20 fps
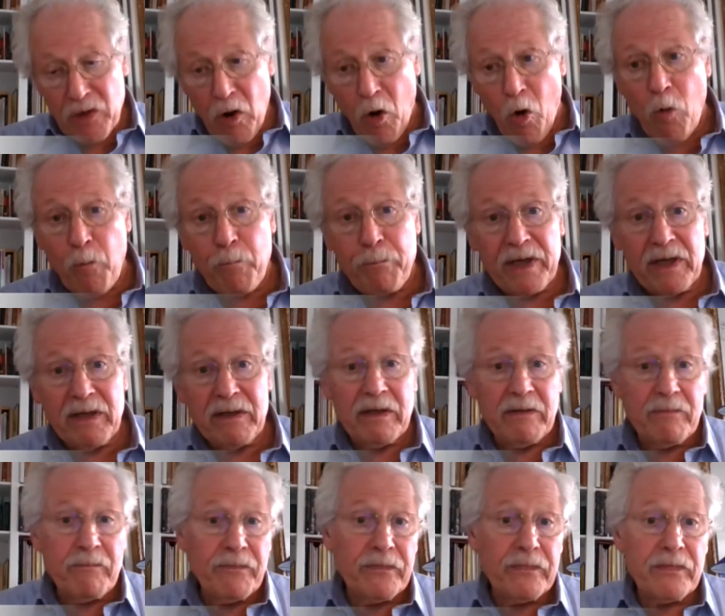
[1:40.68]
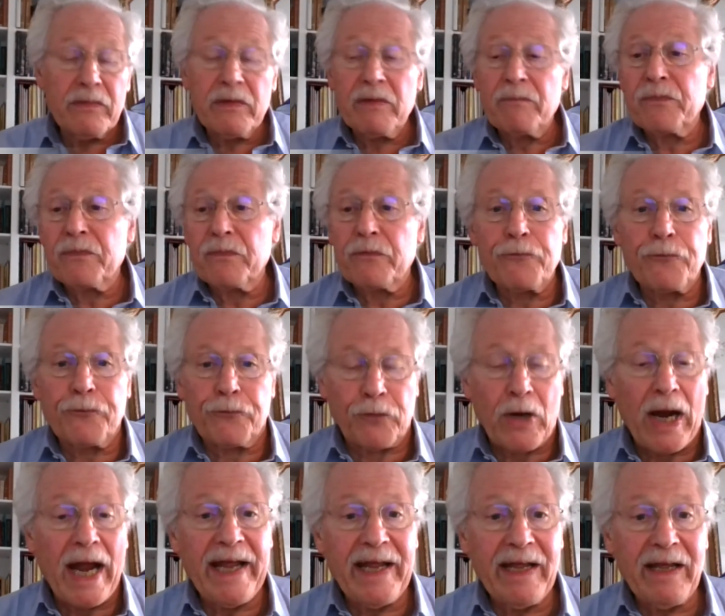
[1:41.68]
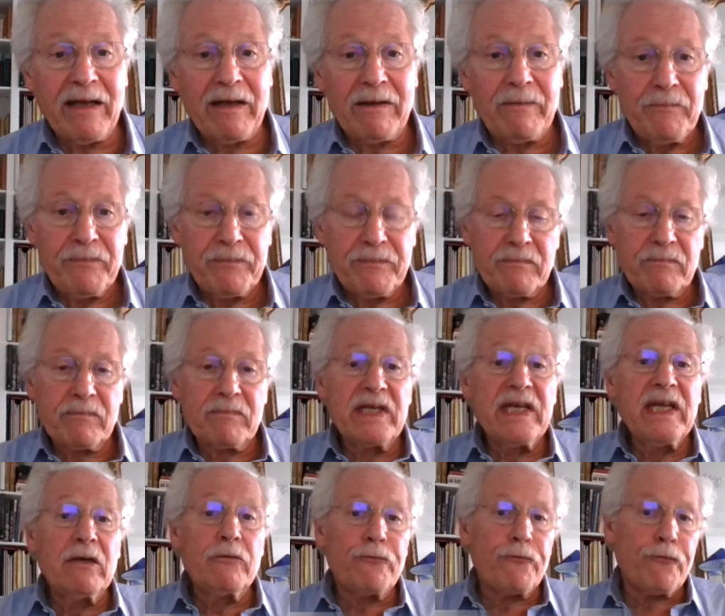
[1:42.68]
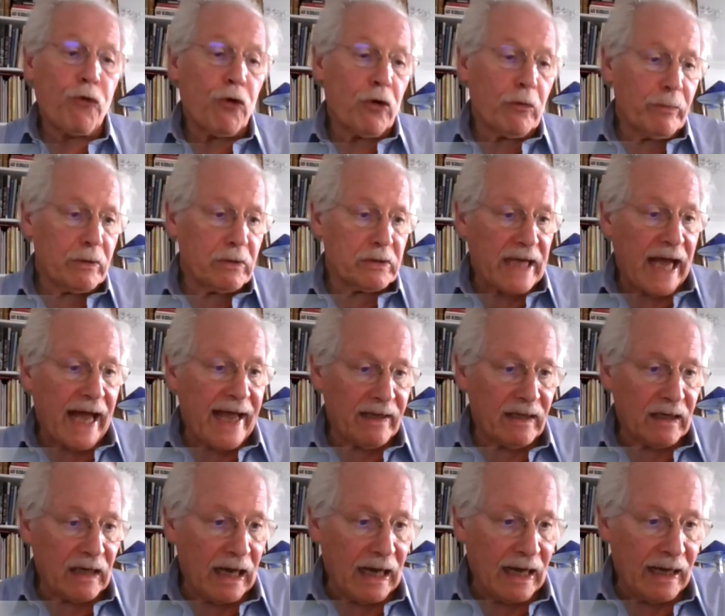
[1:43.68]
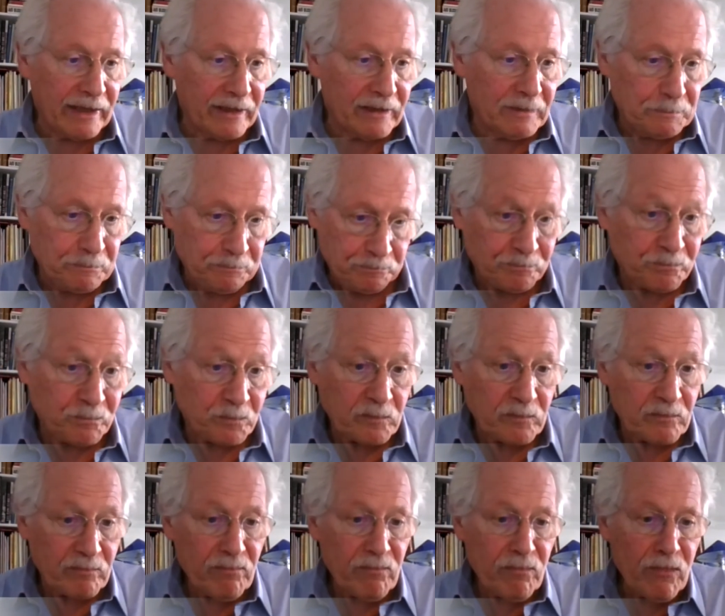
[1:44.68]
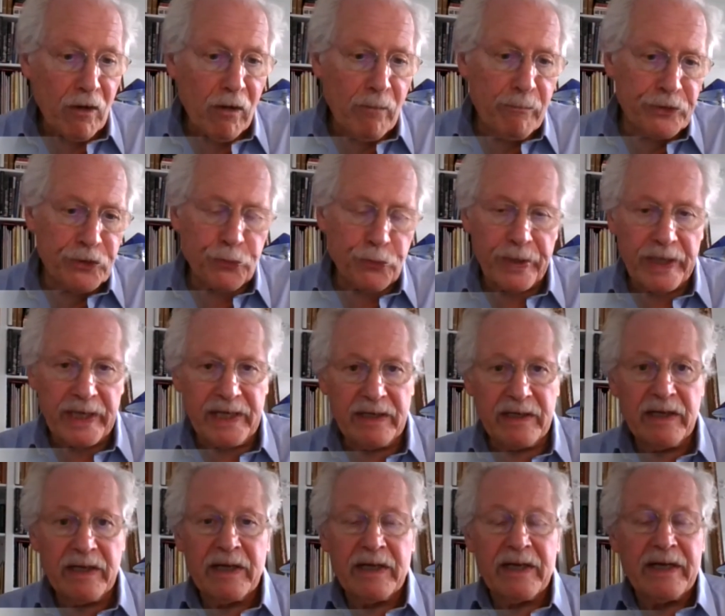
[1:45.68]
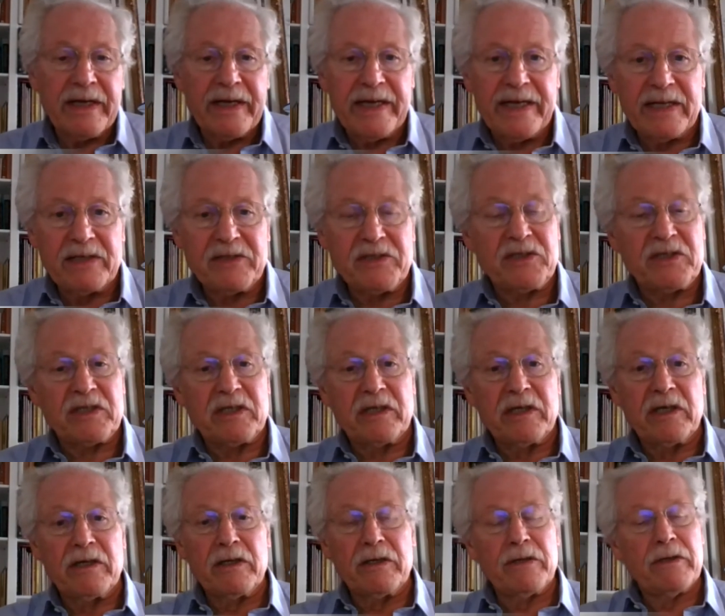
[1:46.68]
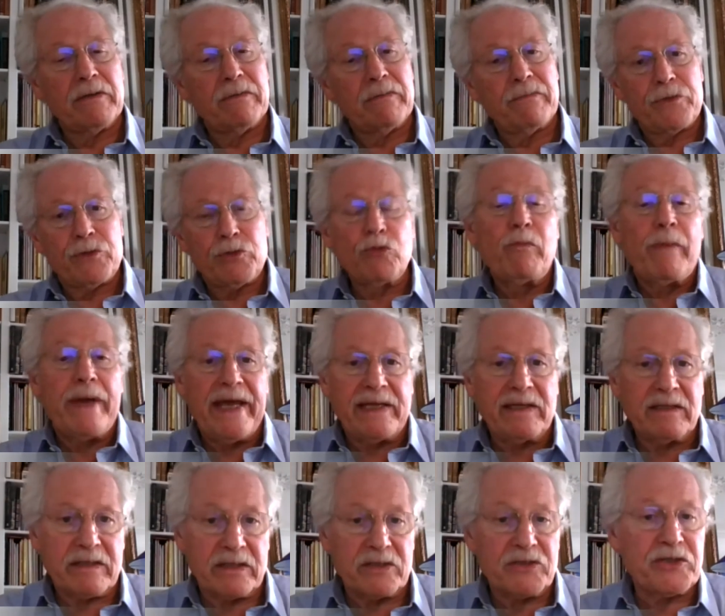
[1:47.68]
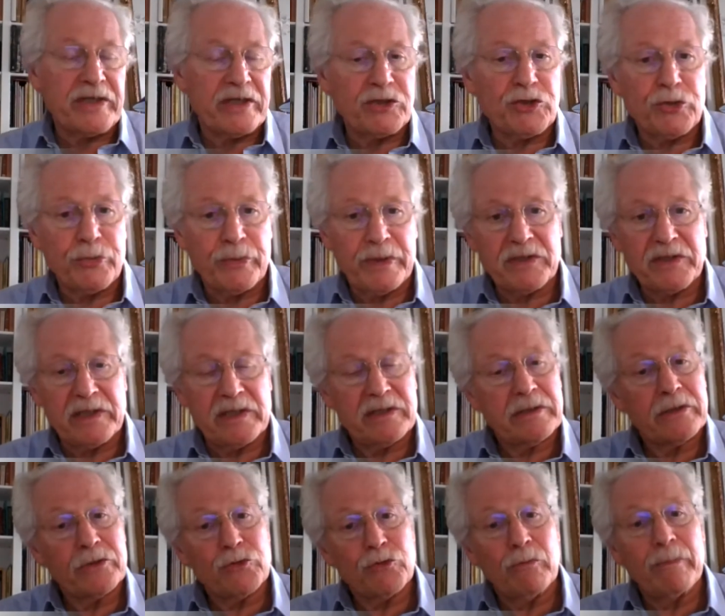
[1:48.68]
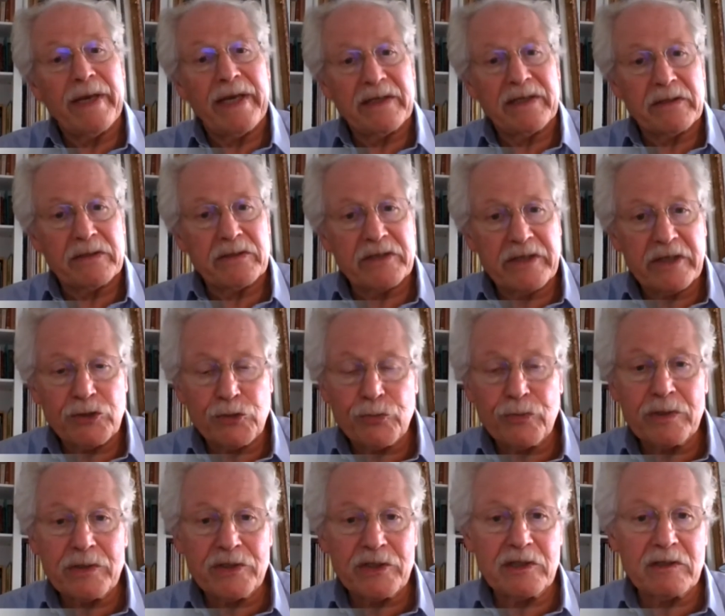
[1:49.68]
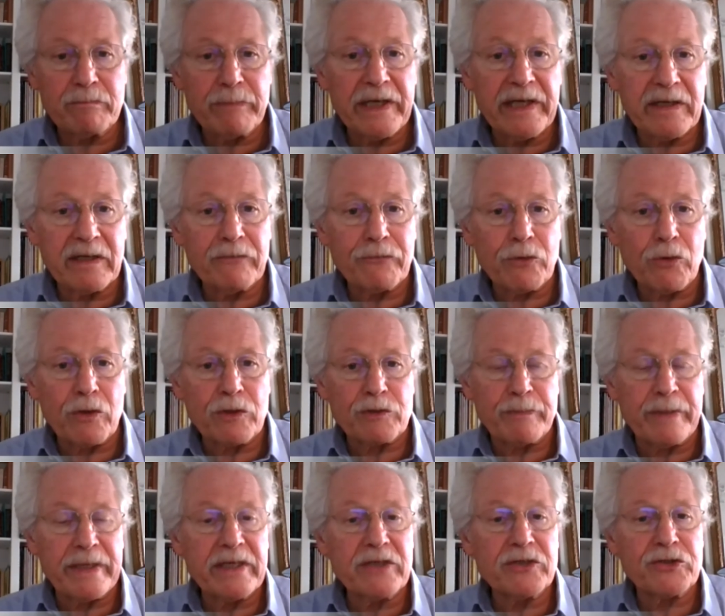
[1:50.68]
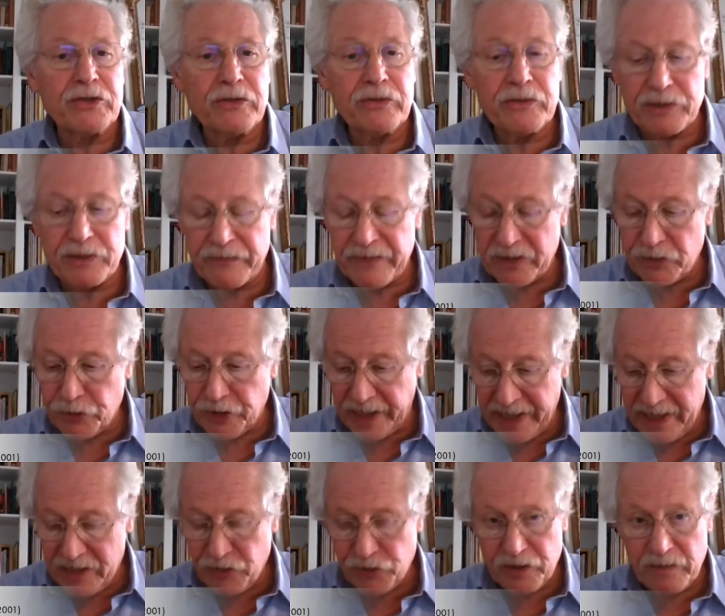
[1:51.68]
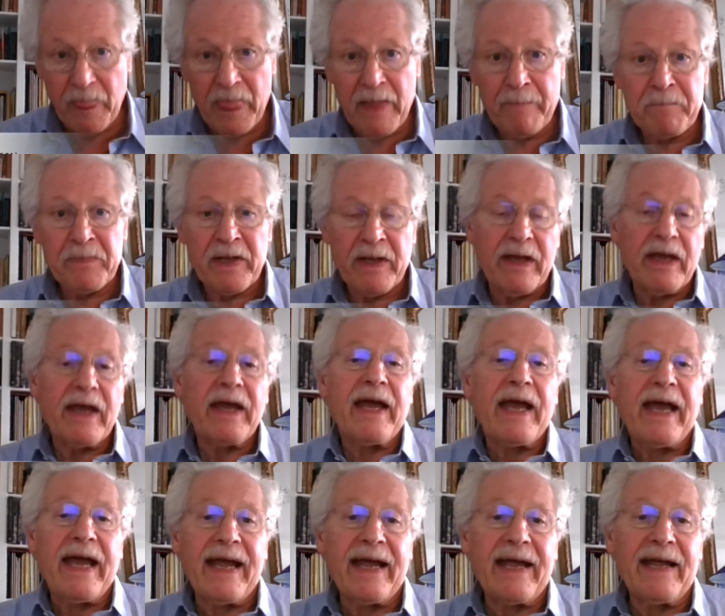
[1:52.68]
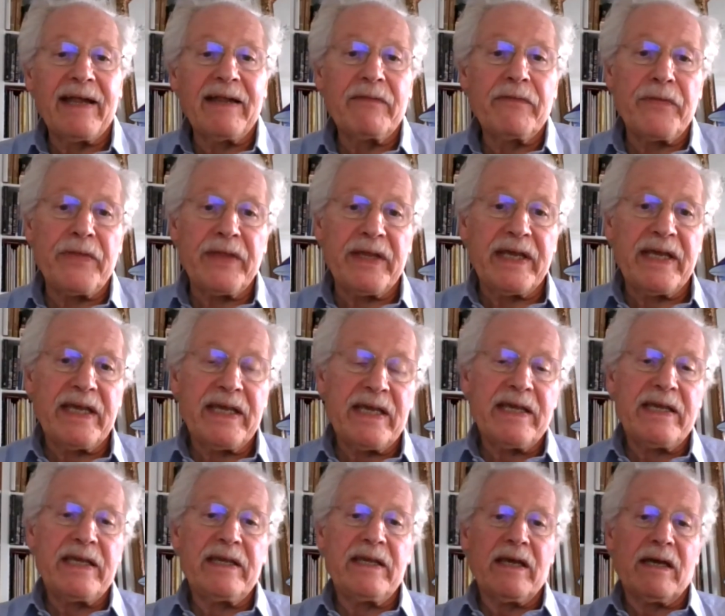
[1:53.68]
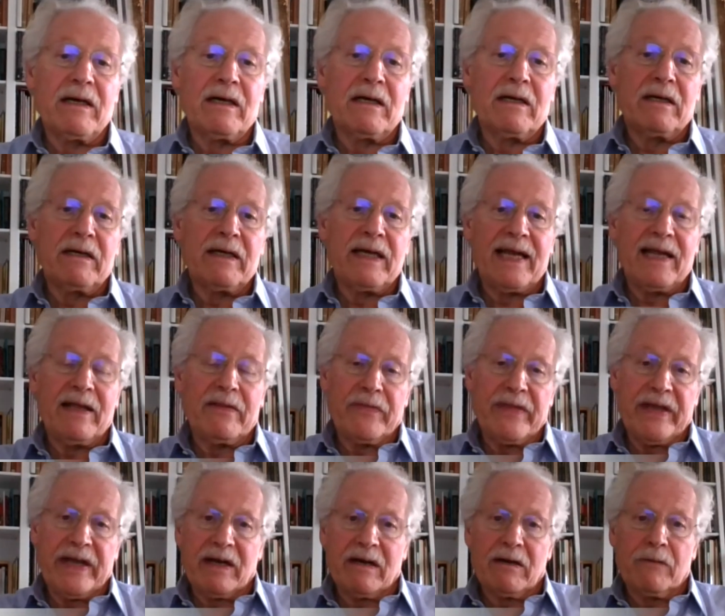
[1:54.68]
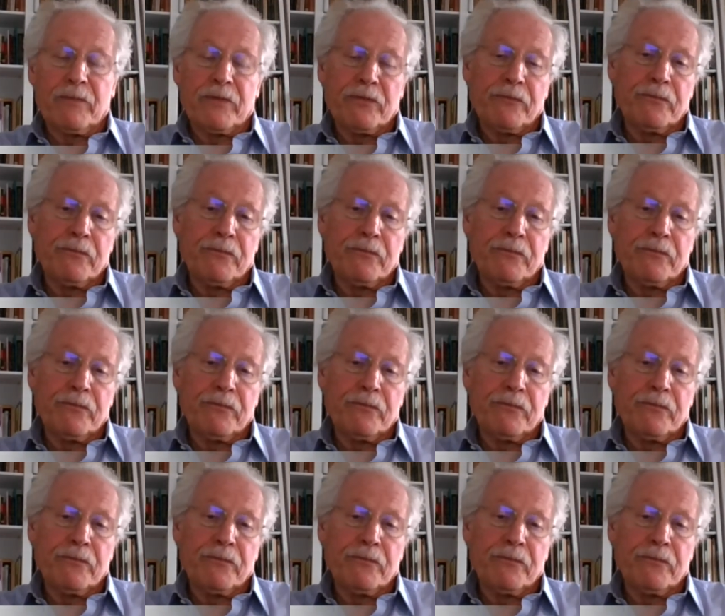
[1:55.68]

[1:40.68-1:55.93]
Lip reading: open, frank, informal dialogue between its two main constituencies. The two main constituencies being, of course, ministers of education and their